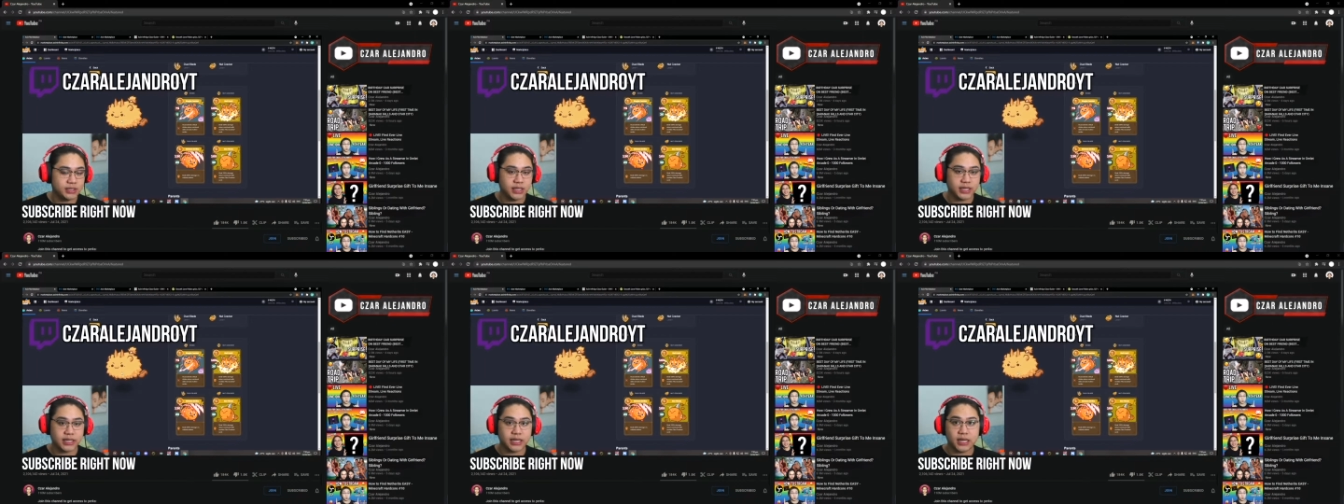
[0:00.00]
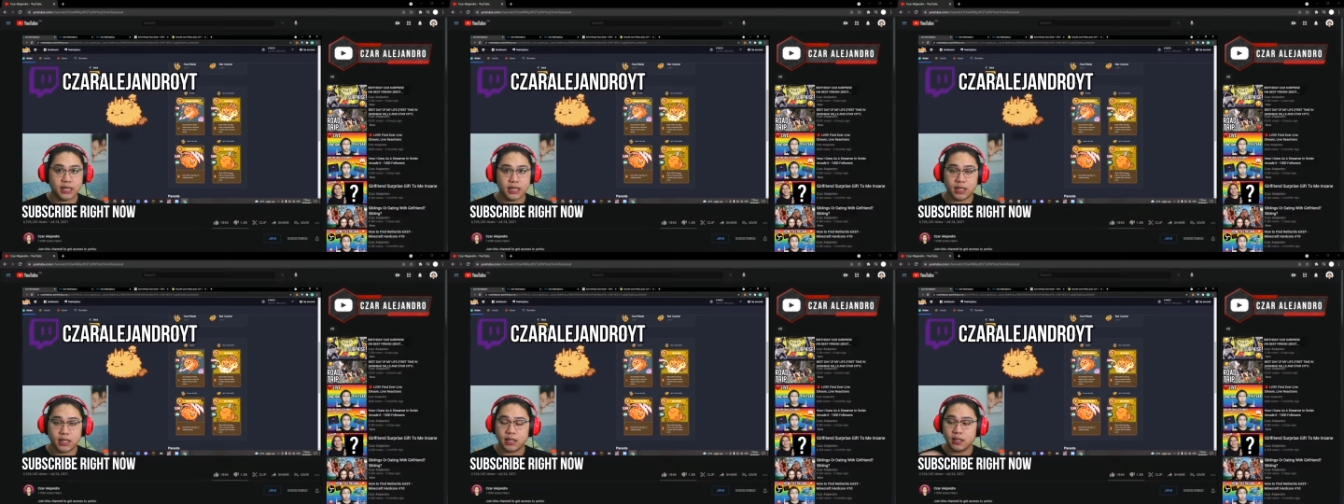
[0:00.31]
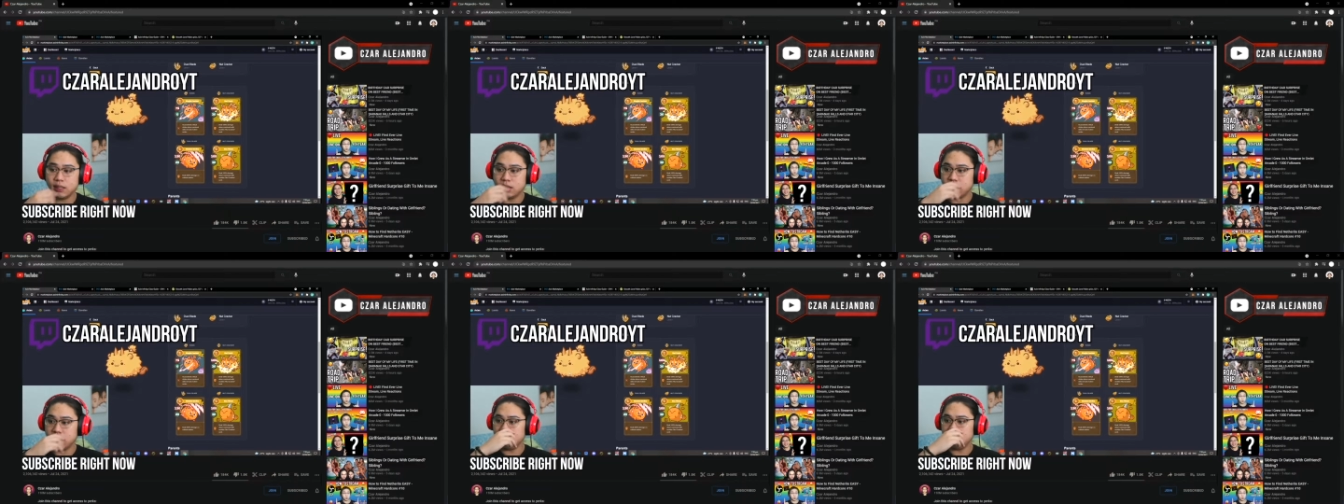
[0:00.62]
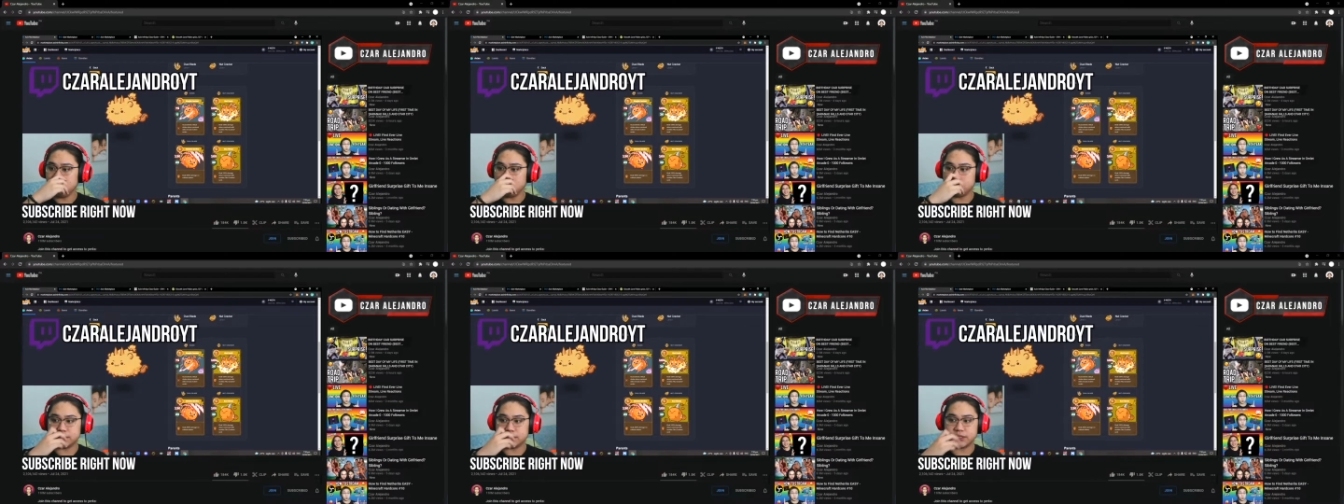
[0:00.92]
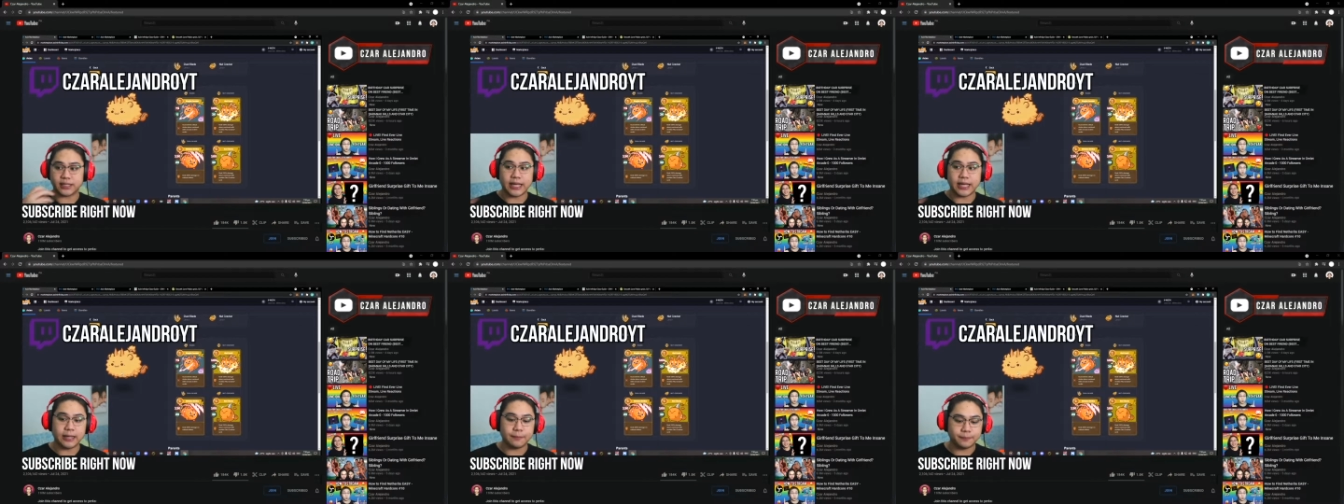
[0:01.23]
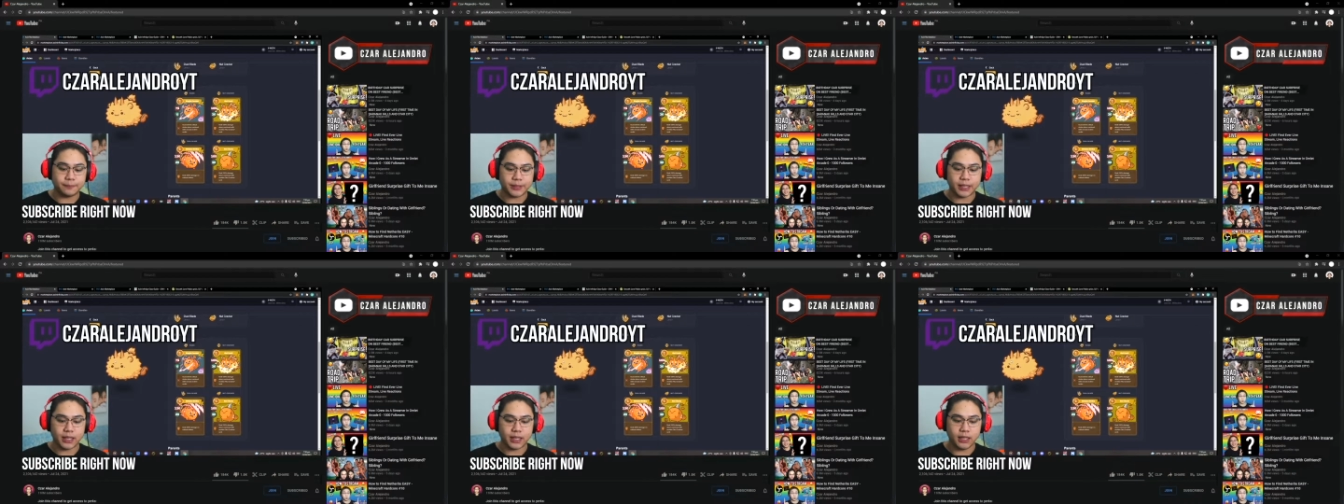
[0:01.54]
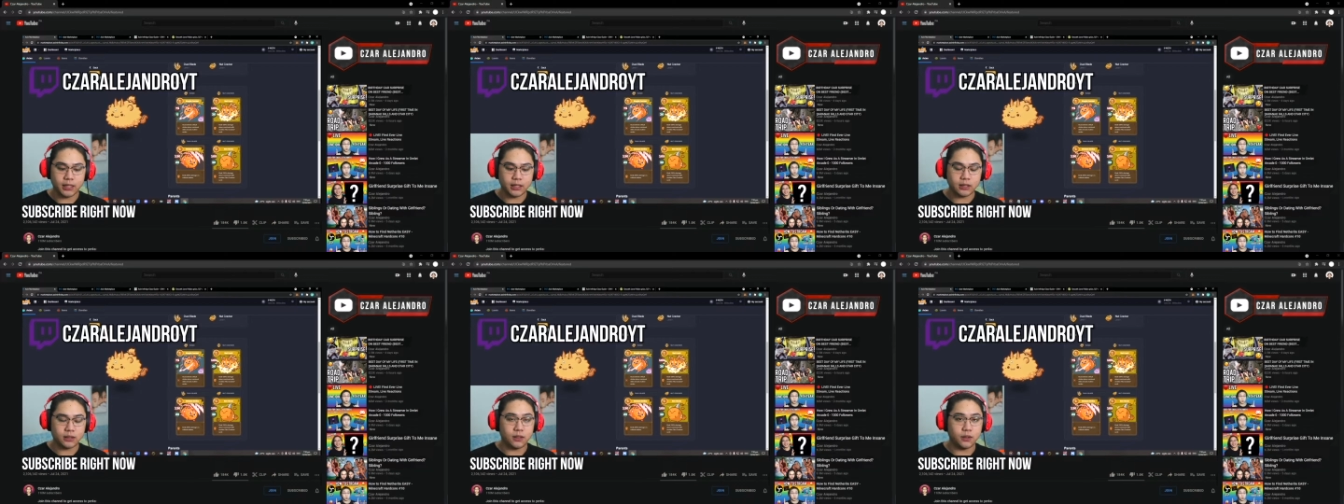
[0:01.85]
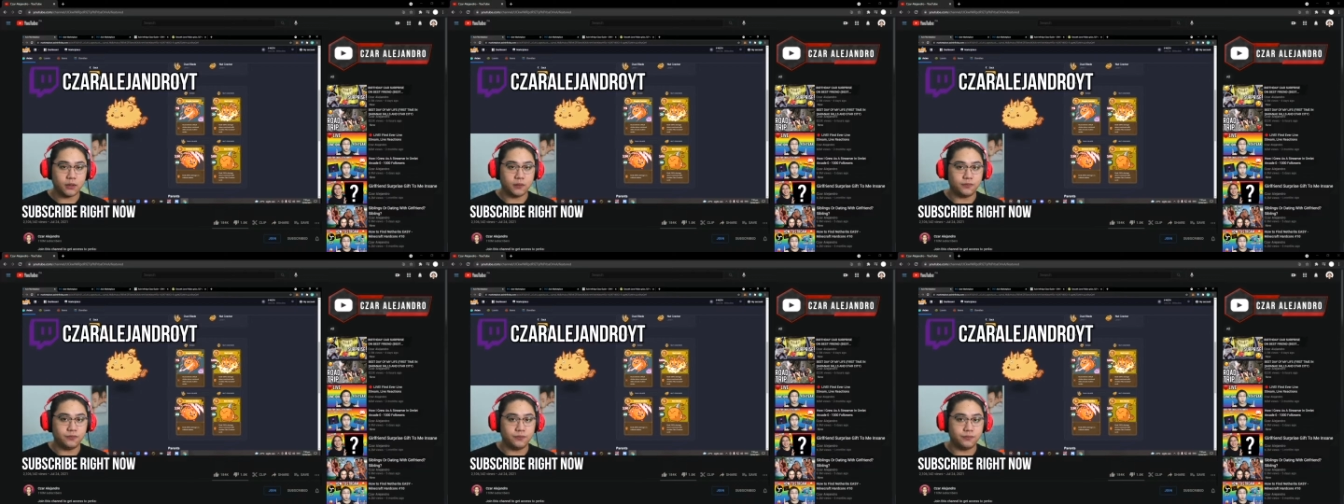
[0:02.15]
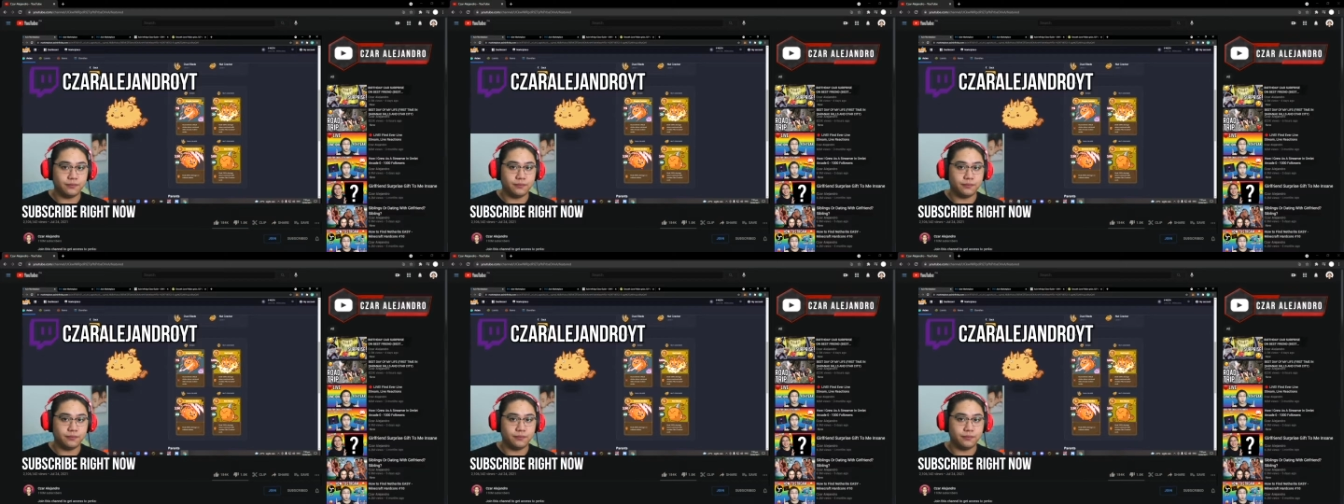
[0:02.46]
and there's a gameplay of